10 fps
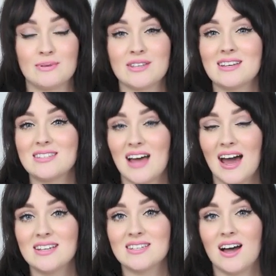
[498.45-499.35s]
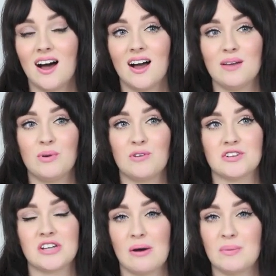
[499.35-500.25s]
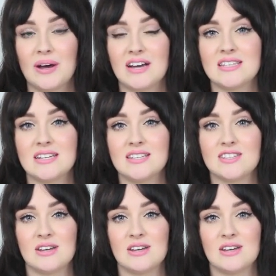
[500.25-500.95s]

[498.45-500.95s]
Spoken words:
As I said, I'm more of a shower person,